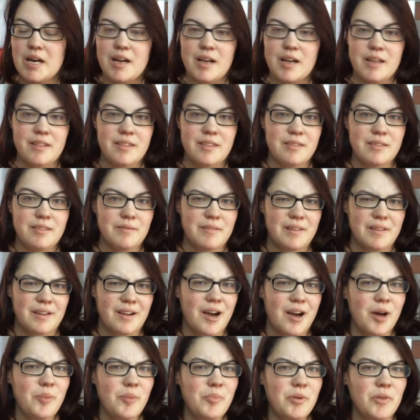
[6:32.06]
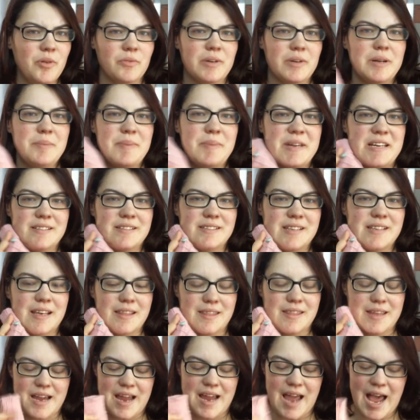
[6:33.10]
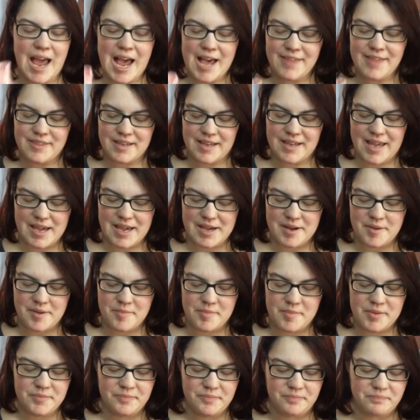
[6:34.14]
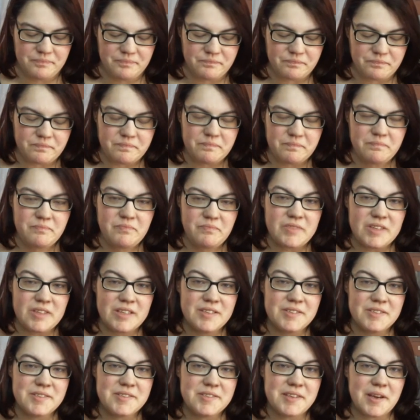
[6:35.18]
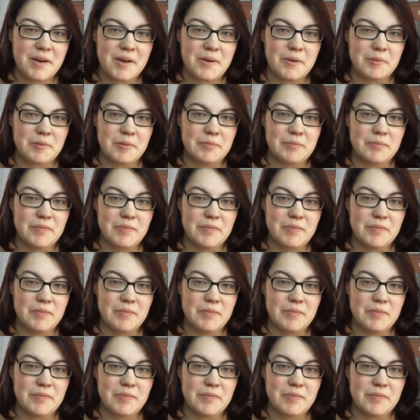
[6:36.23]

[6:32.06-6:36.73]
a couple repeats, I think, at the game. So